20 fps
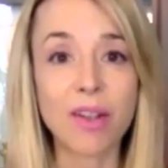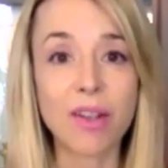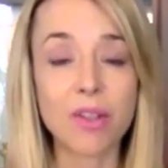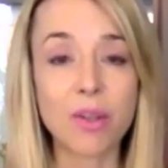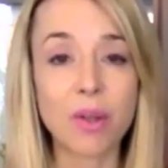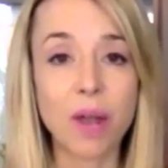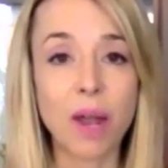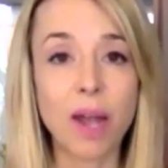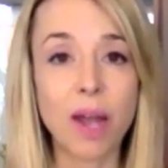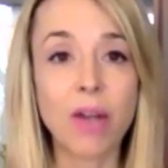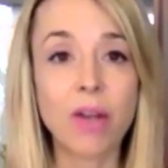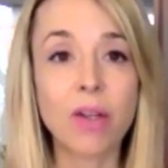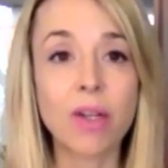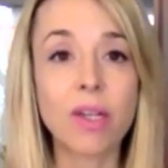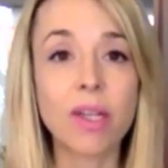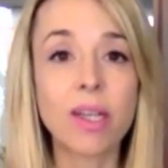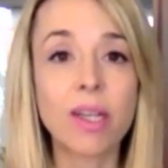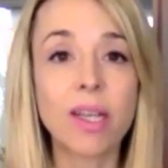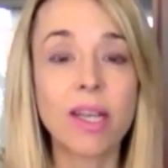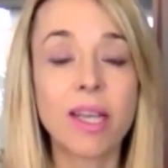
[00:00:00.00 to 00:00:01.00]
So
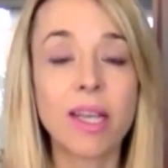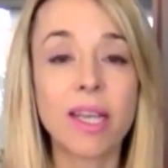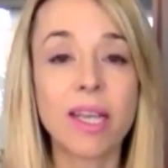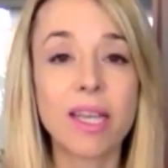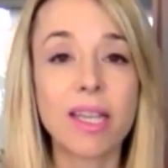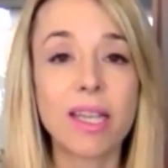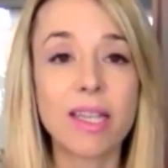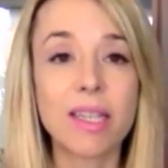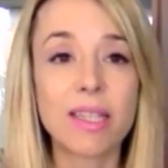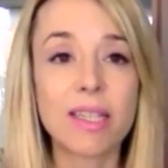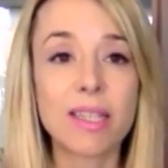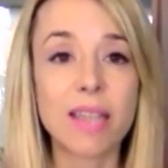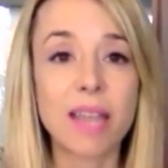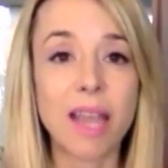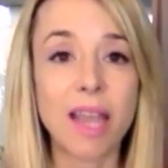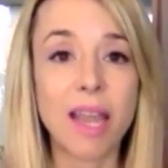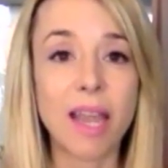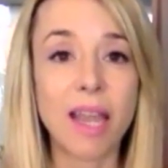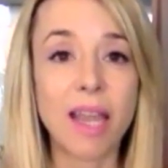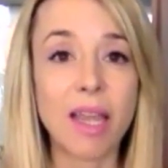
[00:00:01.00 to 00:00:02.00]
iron is
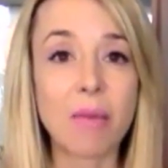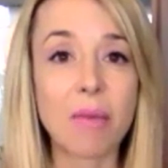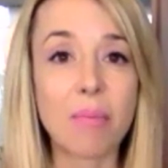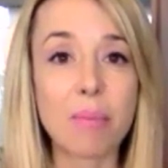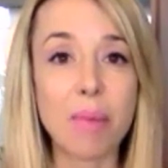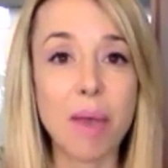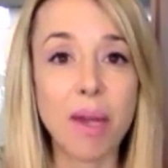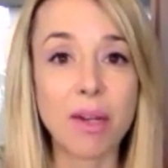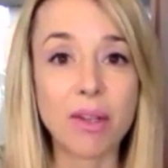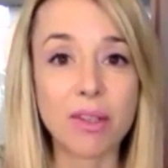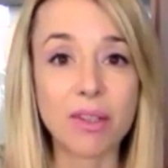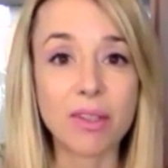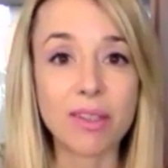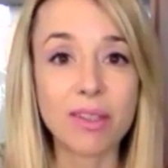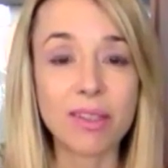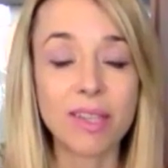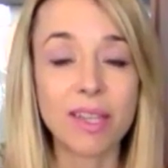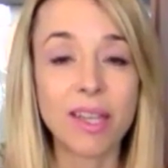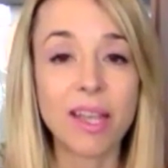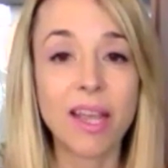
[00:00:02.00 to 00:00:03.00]
a
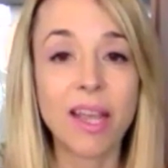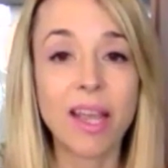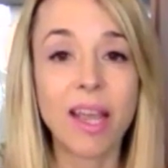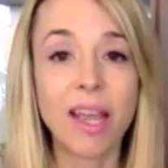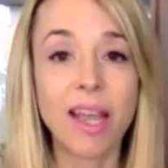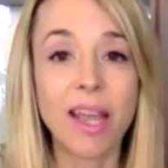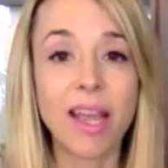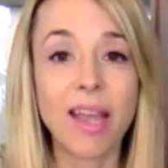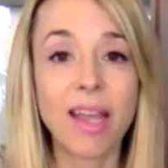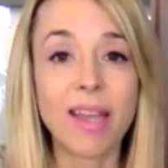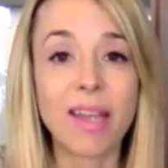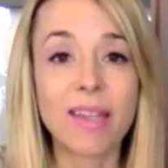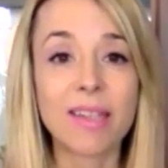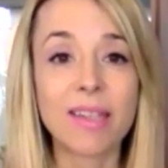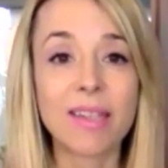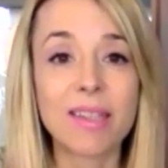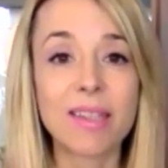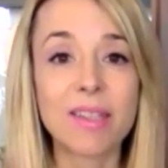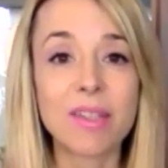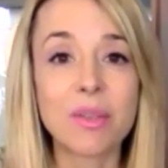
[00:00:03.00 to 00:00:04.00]
metal,
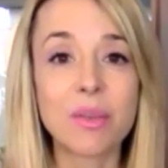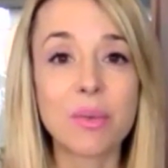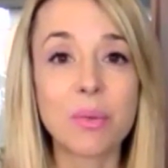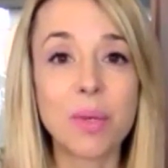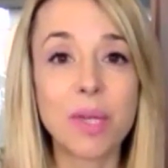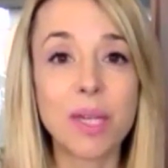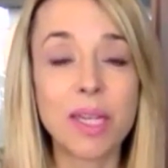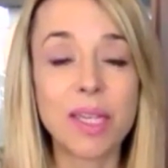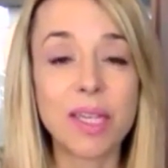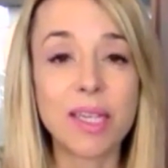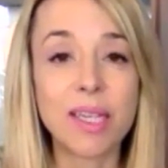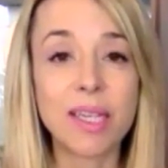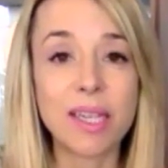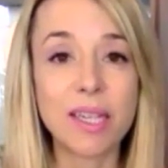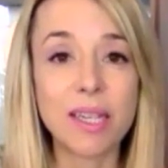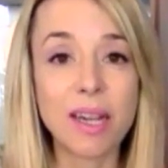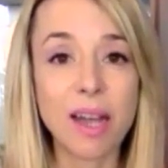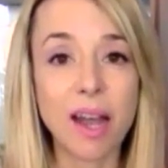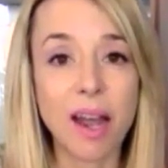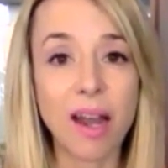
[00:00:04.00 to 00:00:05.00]
and we
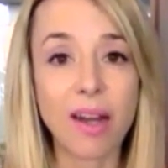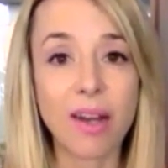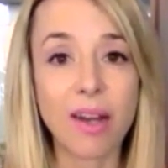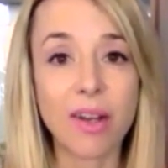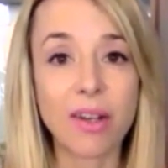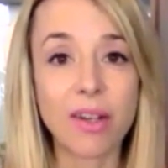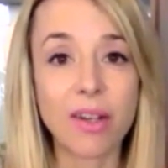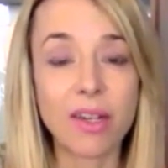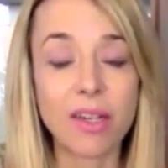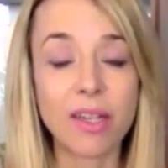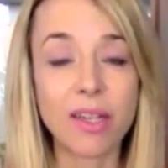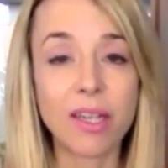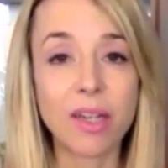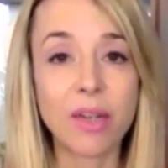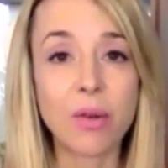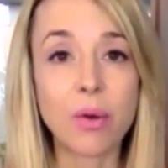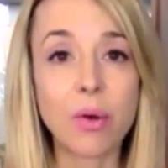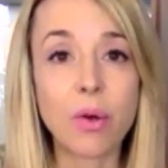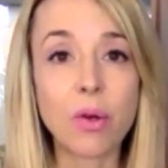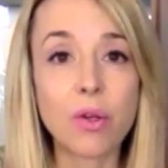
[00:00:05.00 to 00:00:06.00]
need iron in
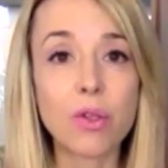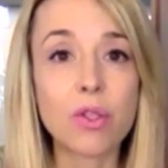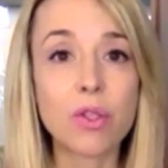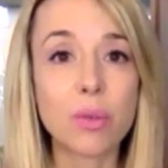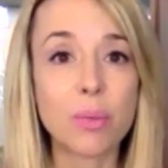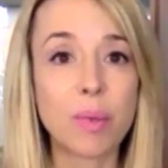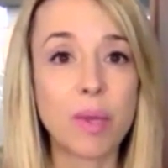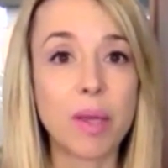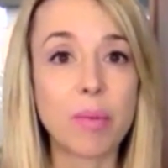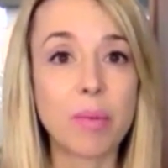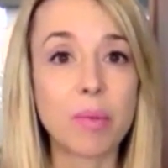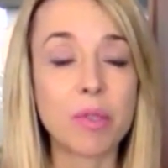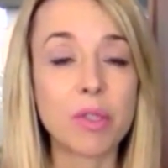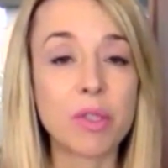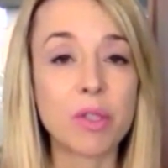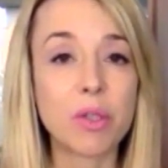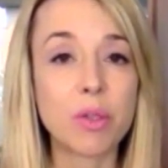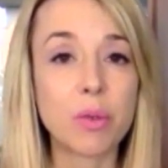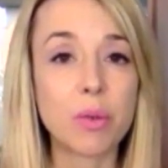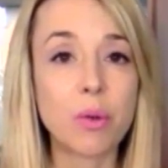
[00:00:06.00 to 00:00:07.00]
order to be able
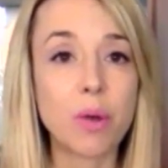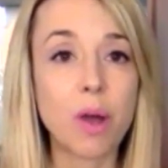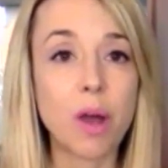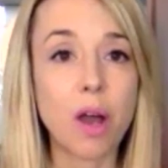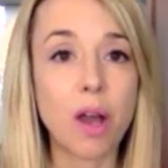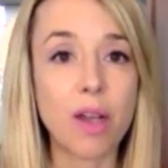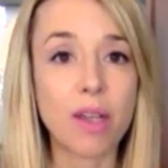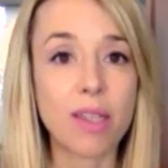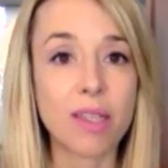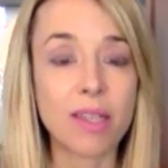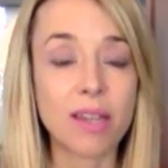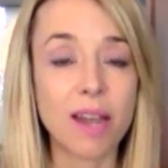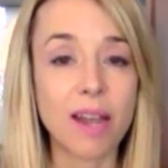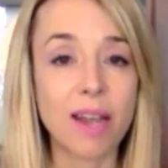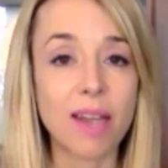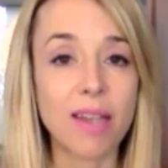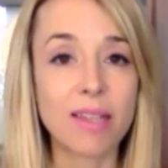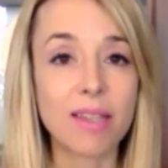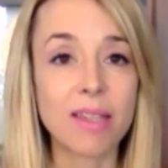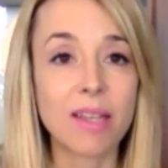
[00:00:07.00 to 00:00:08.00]
to
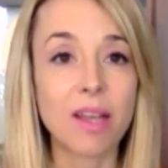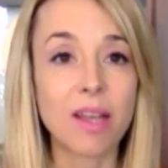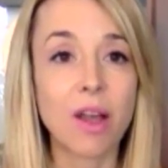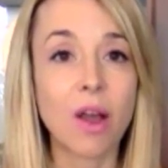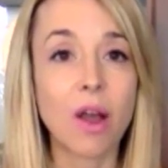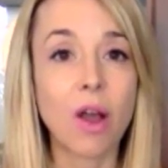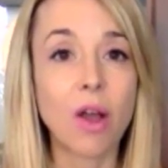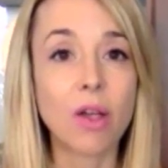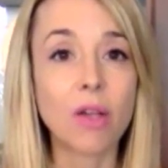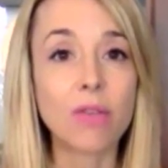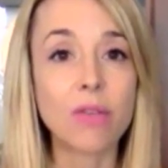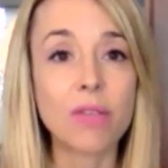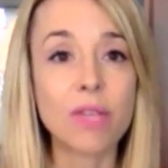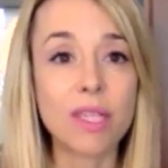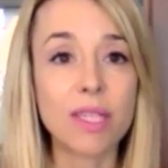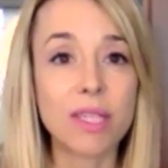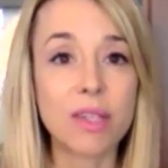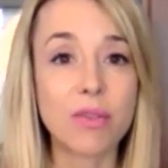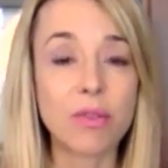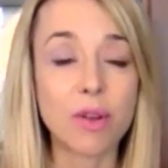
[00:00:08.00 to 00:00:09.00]
oxidize all of
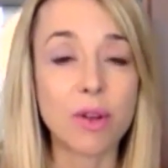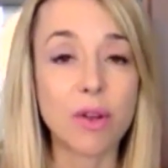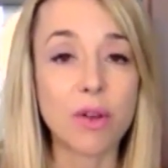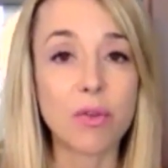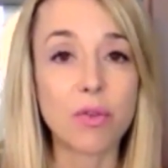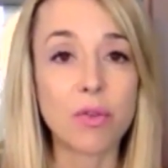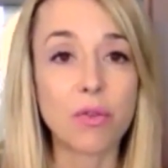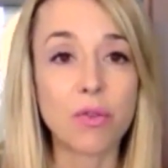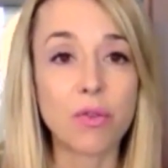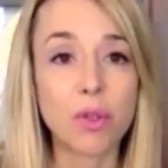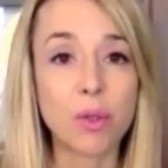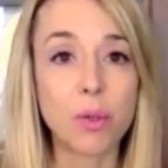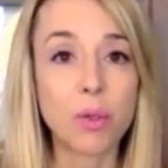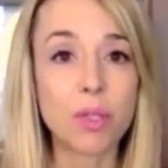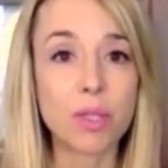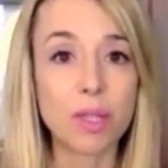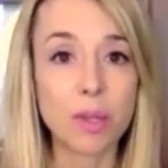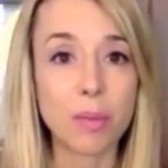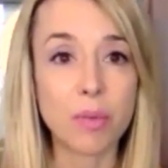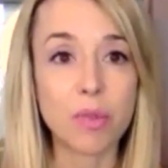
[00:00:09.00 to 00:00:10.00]
these different fuel
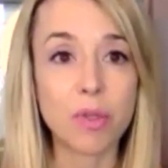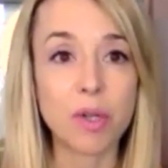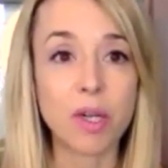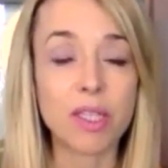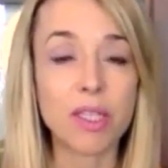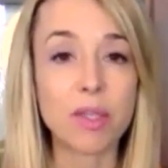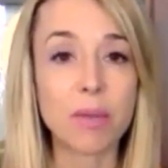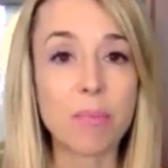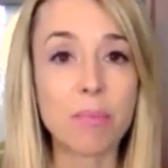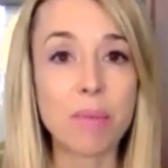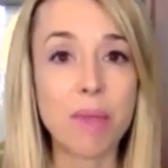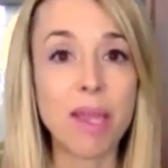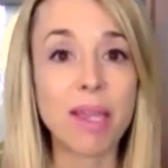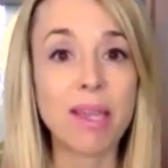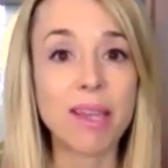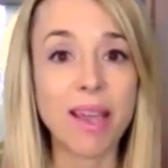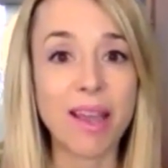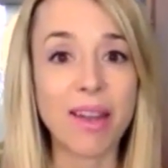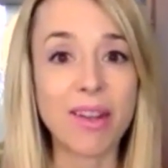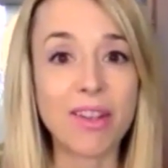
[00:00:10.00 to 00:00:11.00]
substrates to make
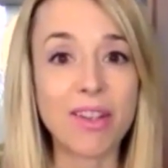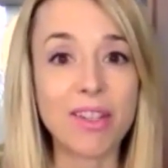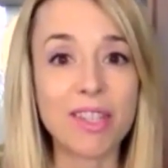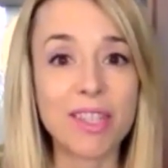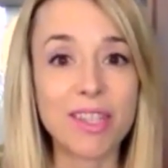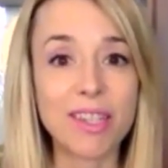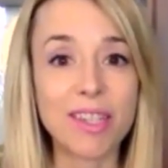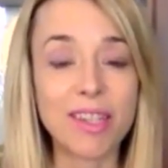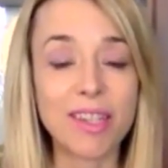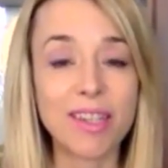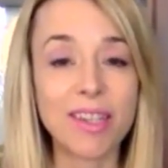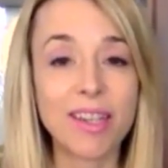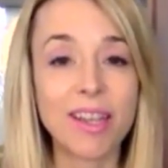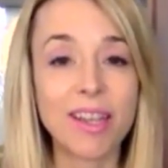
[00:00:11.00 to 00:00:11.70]
energy.